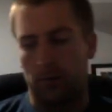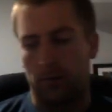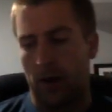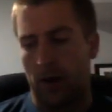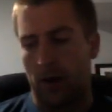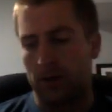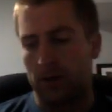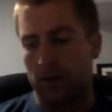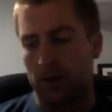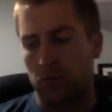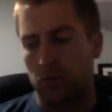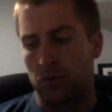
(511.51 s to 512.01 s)

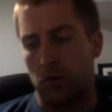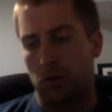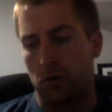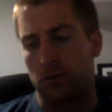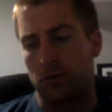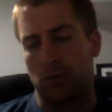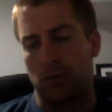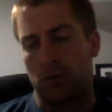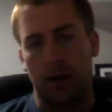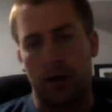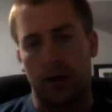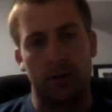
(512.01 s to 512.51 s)
Azumarills
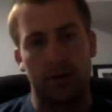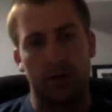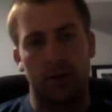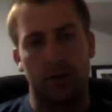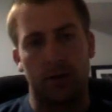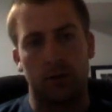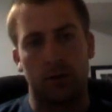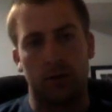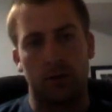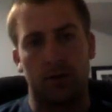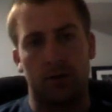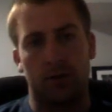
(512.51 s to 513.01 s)
and
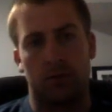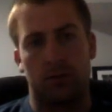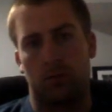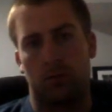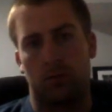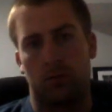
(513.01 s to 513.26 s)
Registeels.